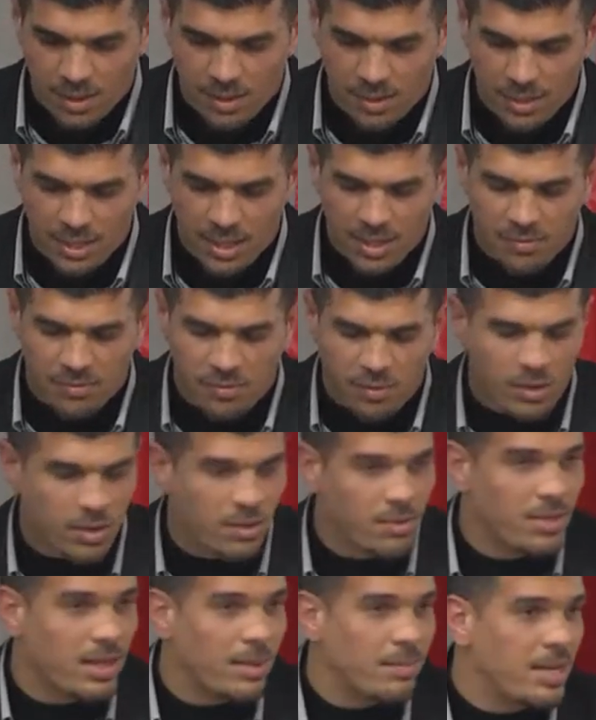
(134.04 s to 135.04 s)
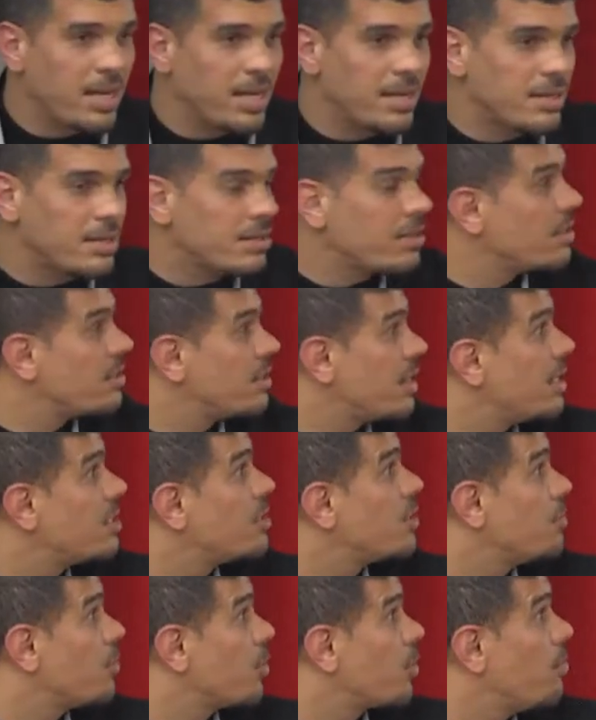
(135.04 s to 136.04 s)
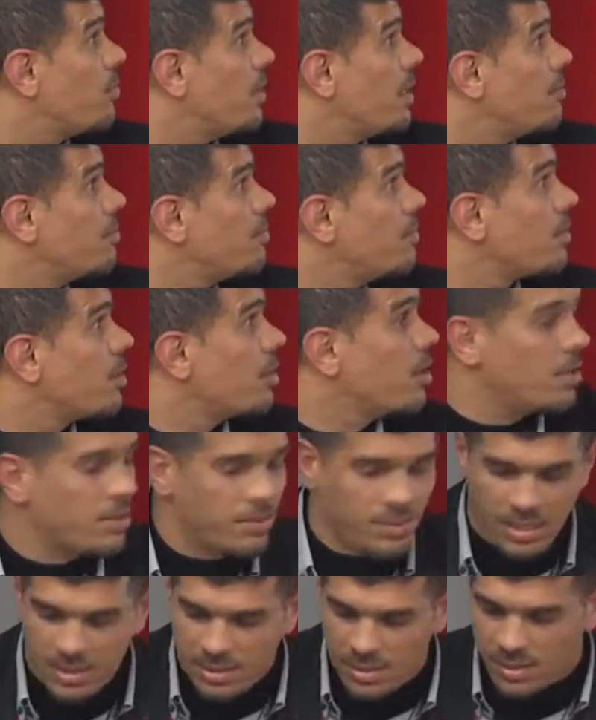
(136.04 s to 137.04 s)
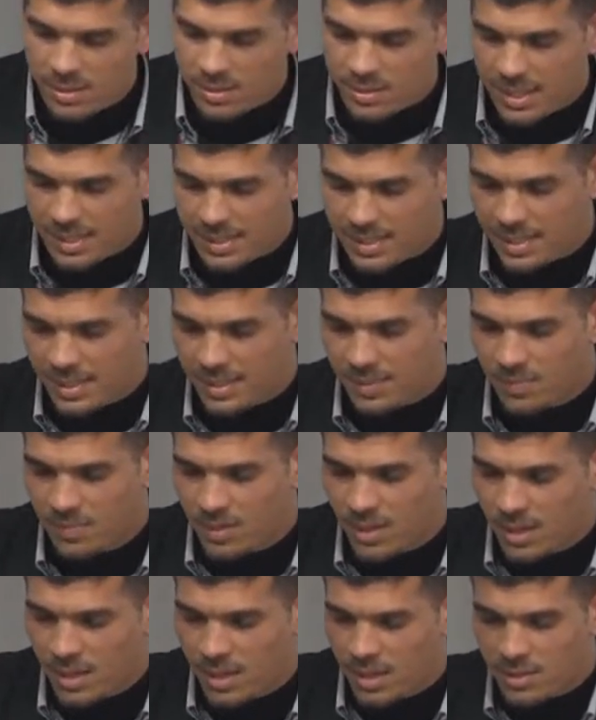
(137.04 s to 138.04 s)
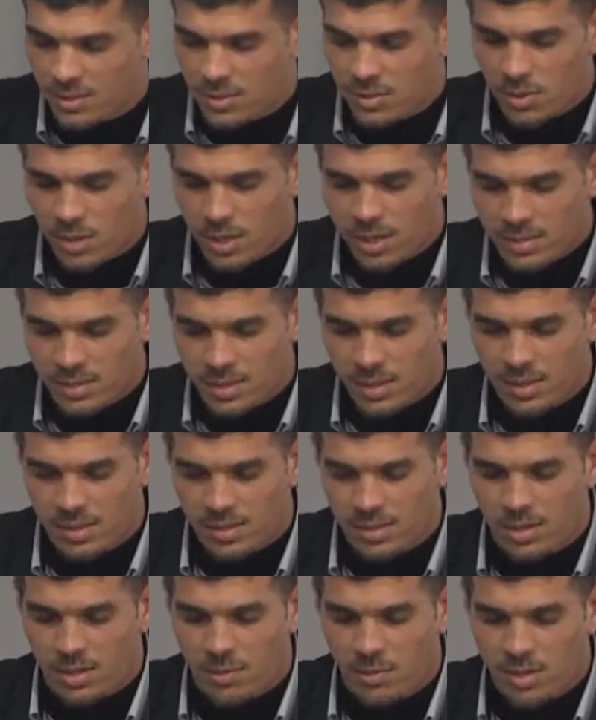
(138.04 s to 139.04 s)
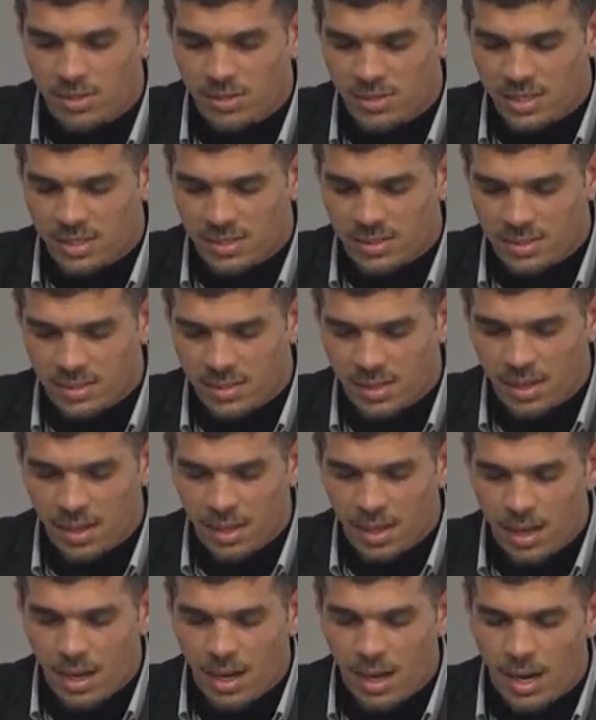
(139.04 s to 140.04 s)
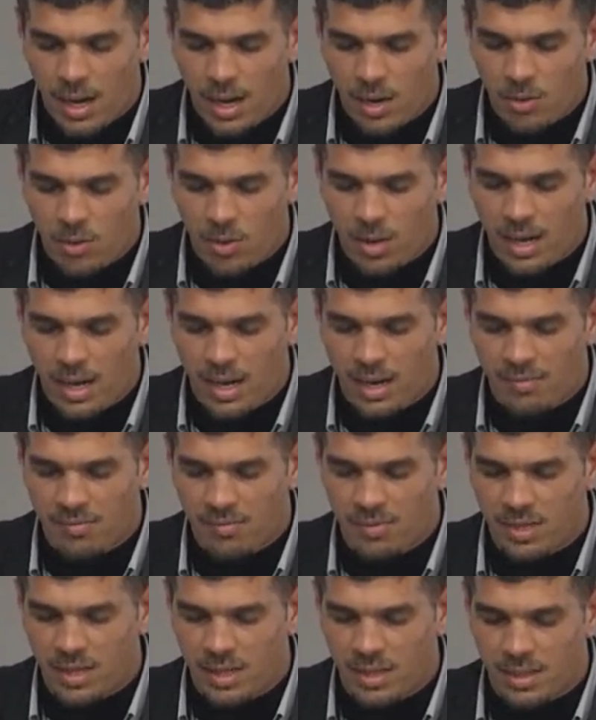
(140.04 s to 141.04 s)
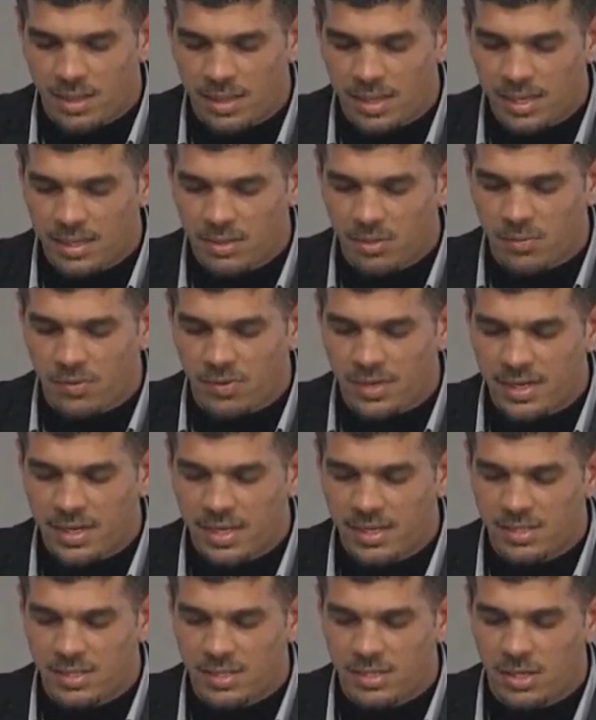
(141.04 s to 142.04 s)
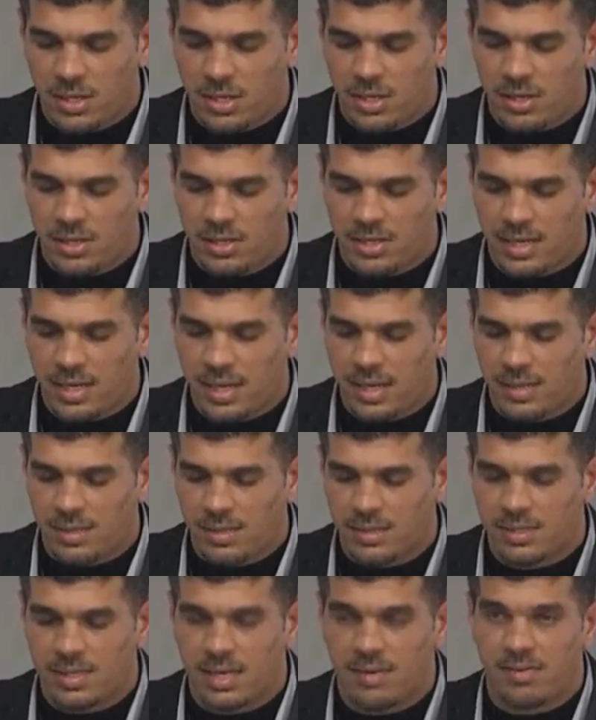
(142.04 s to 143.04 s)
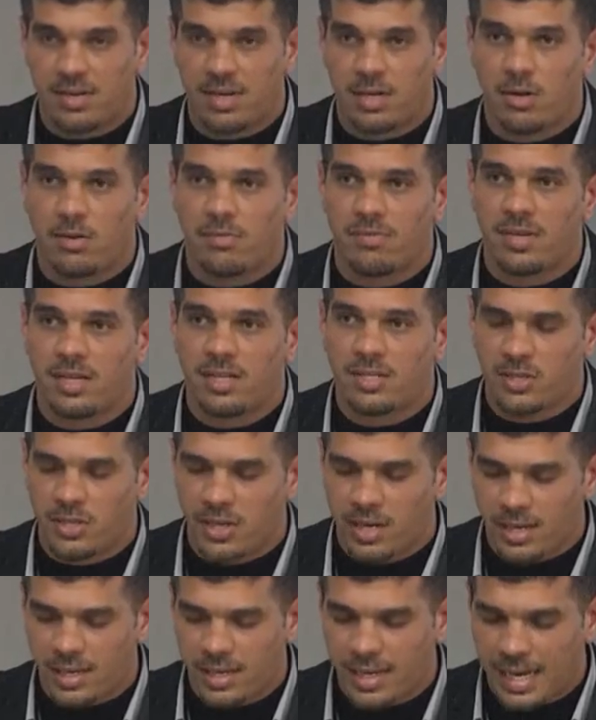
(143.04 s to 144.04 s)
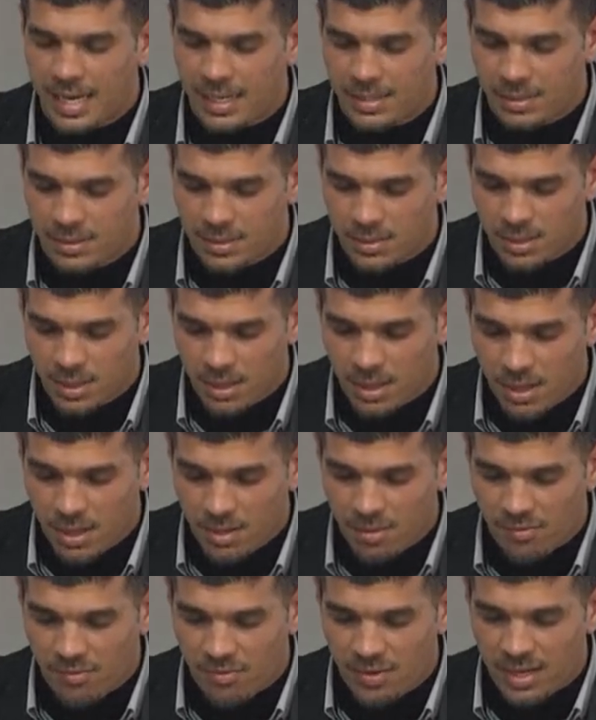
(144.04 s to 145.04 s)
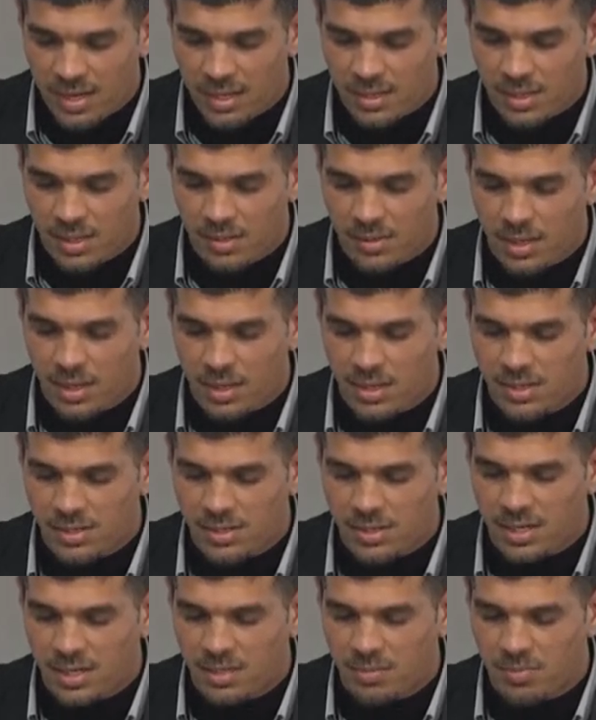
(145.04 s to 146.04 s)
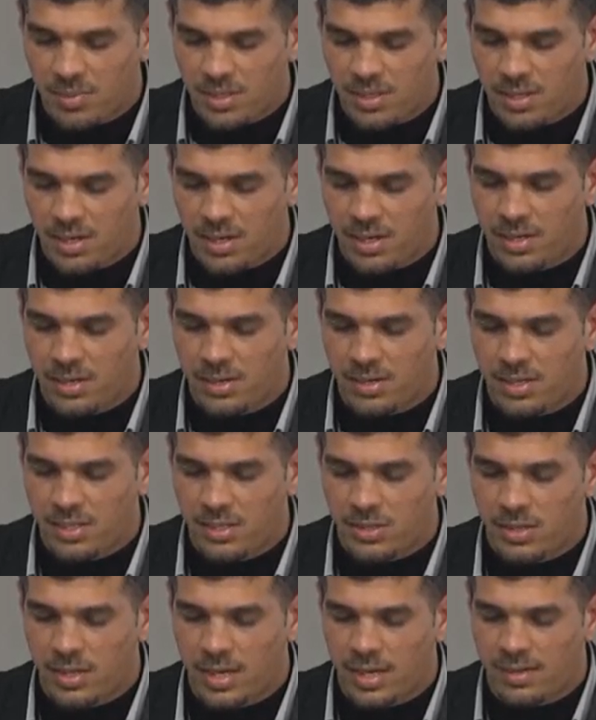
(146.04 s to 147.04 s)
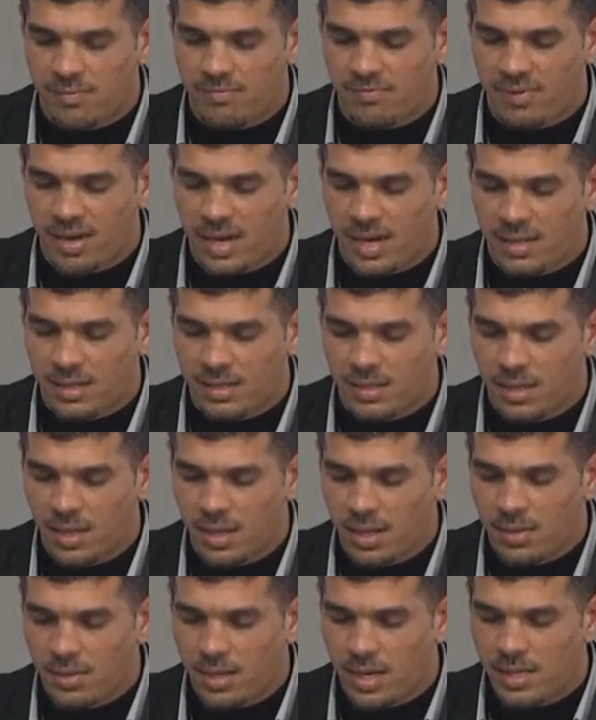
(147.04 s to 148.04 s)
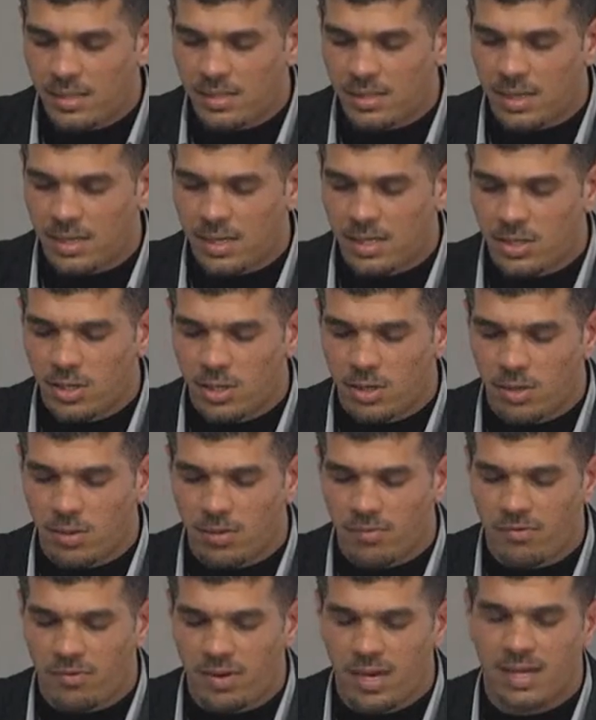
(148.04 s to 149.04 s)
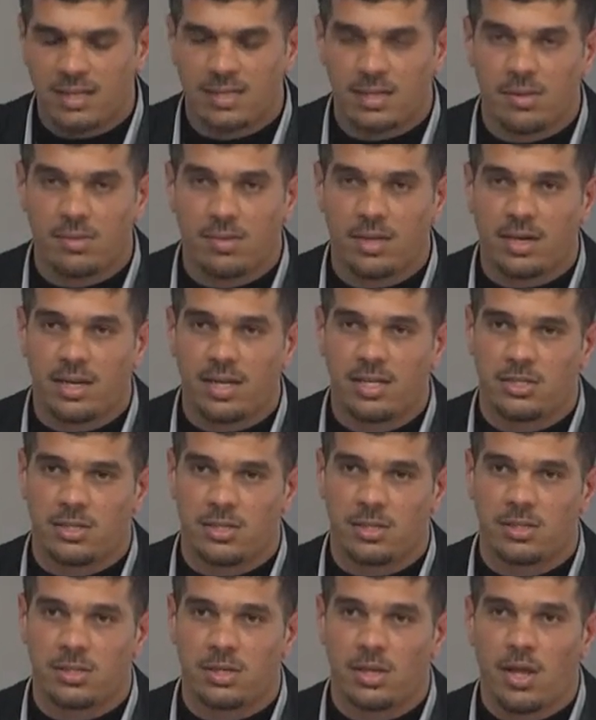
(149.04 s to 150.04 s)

Therefore, the main research problem in this study is to answer these questions. How have the threat of energy security and discovery of natural gas field in the eastern Mediterranean region affect the international conflict in the region?